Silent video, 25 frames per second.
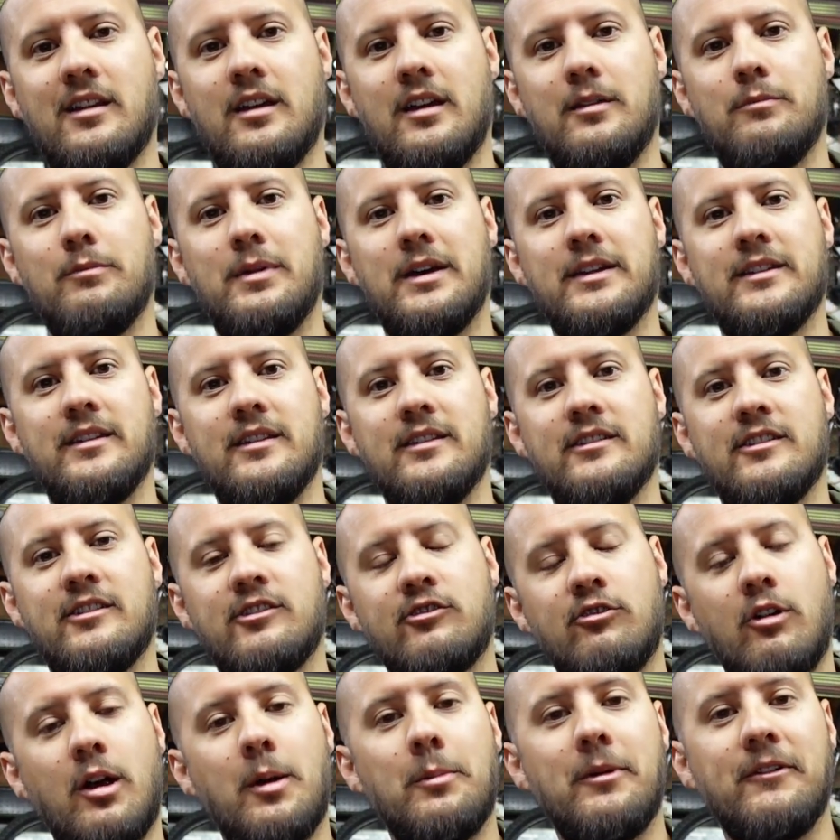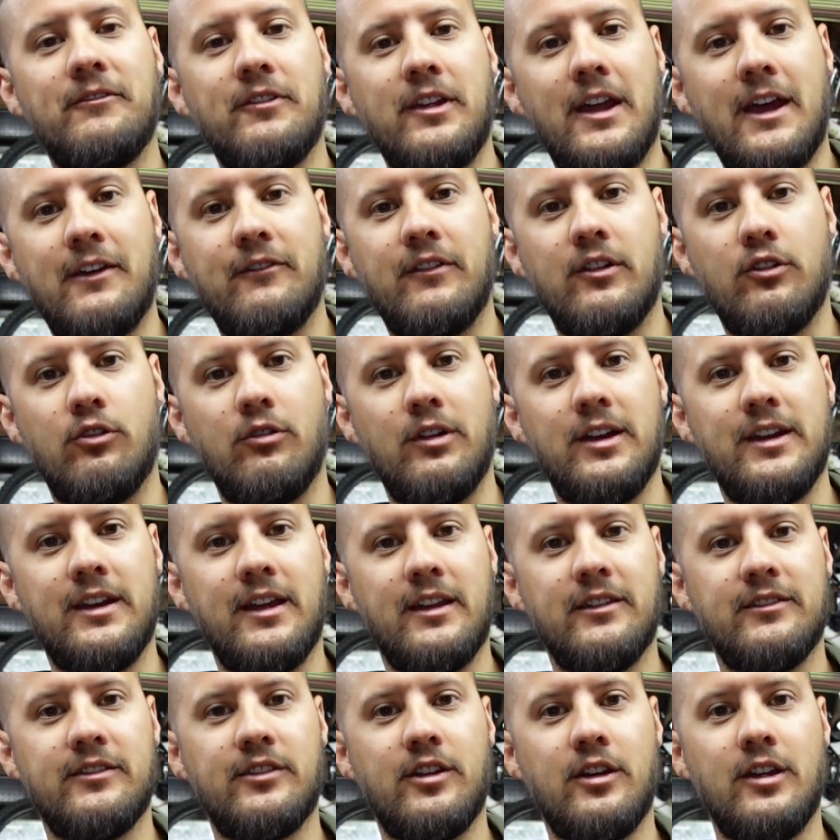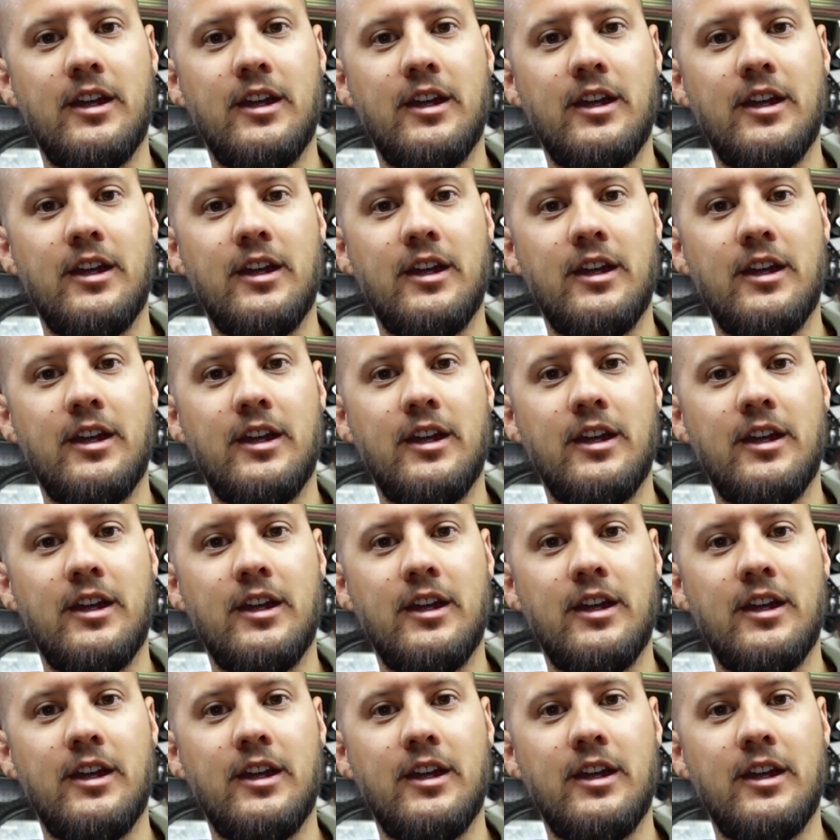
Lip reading: the like button, subscribe if you haven't already done so.